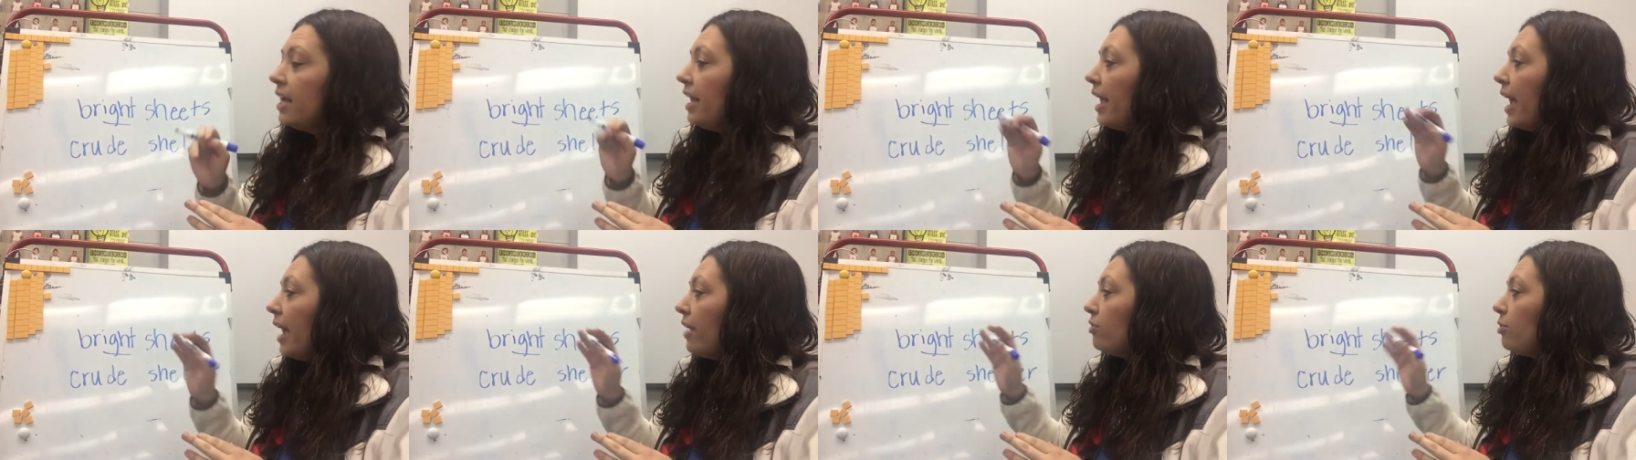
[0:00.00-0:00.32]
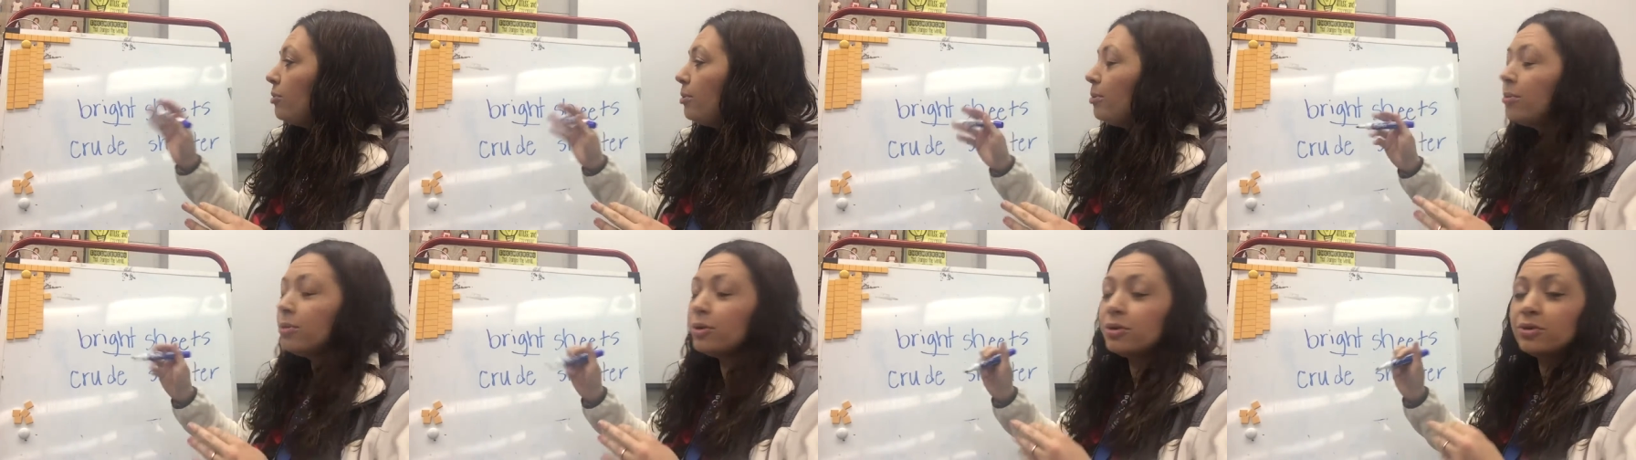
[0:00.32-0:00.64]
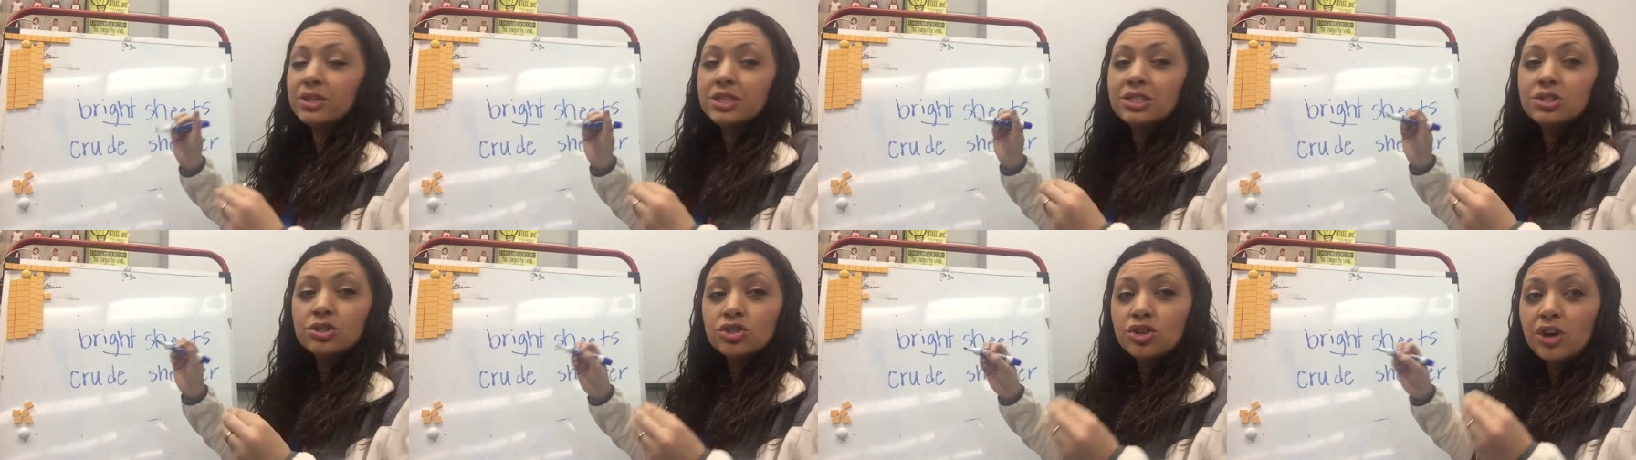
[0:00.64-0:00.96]
And remember,
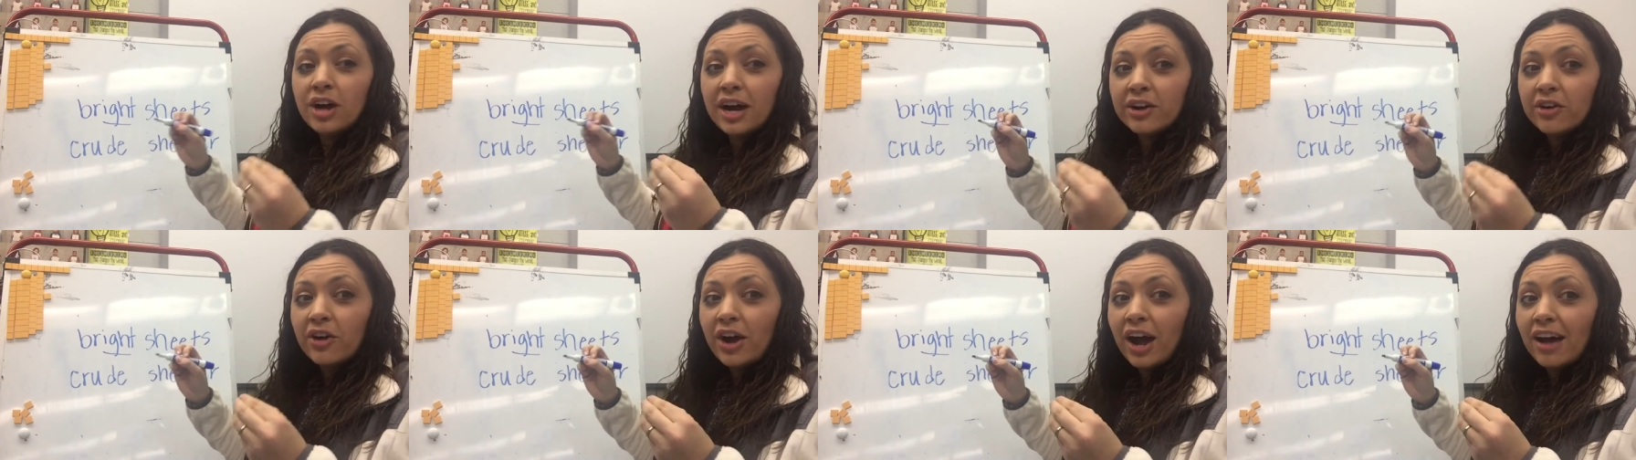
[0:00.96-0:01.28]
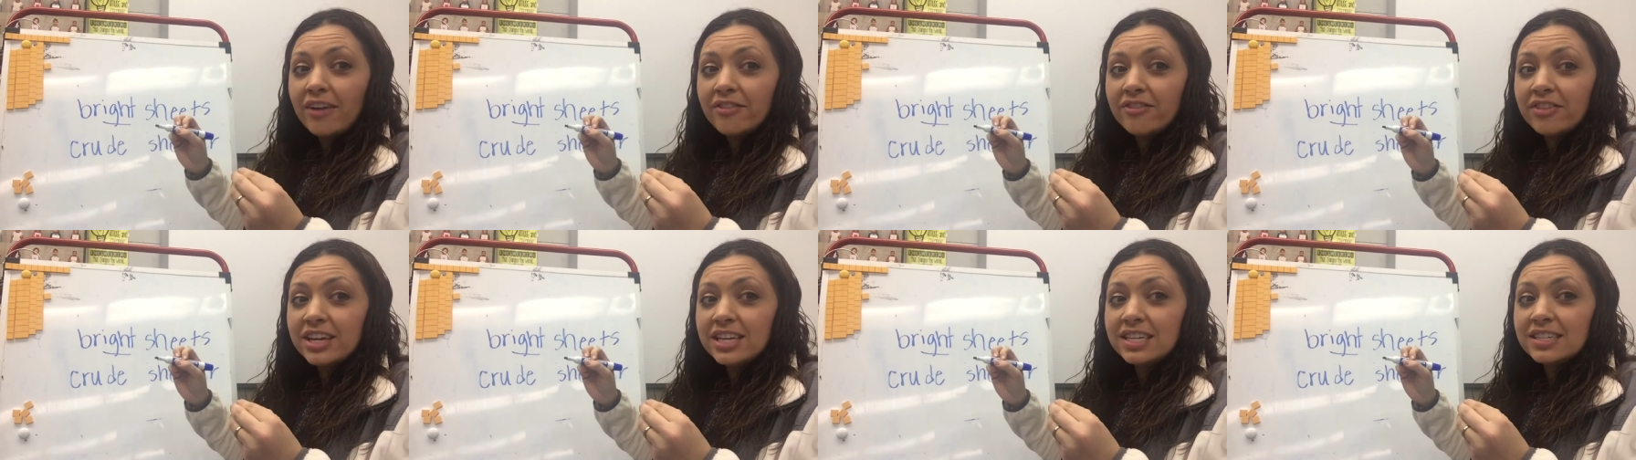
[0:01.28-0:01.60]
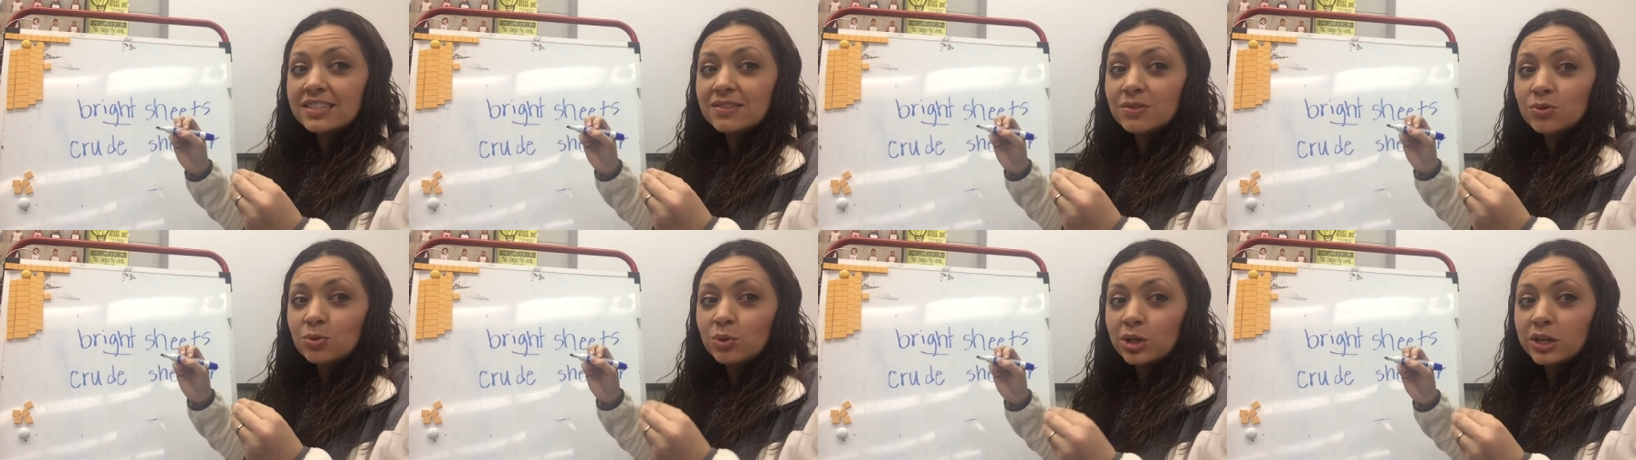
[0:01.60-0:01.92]
this trigraph
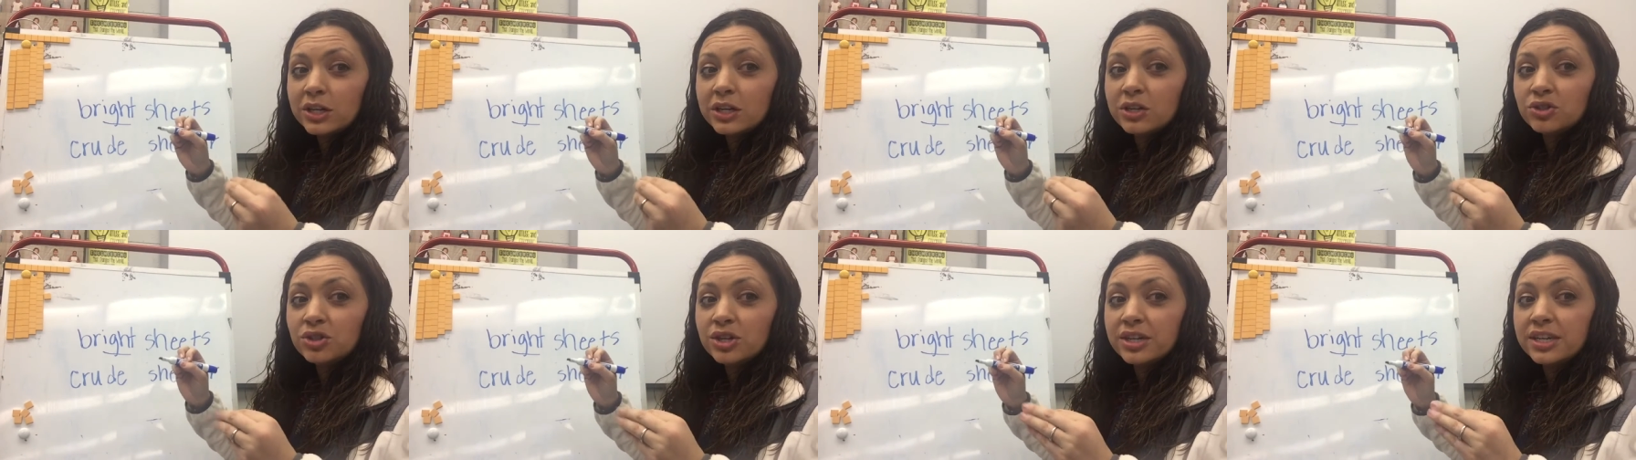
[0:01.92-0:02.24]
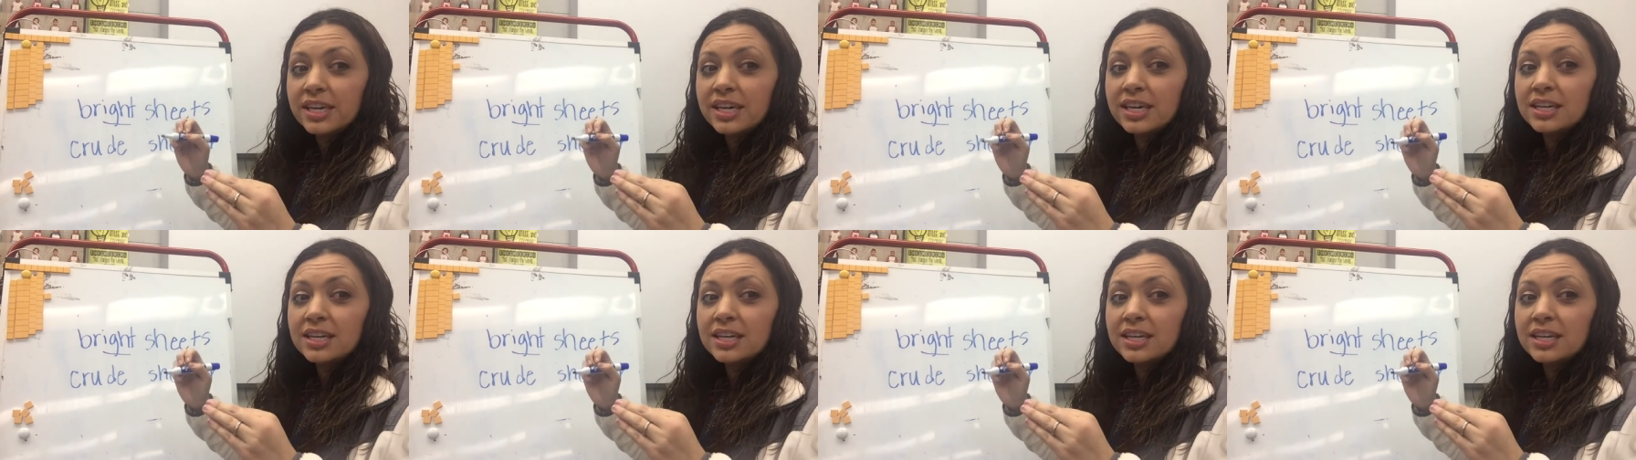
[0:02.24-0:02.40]
is really tricky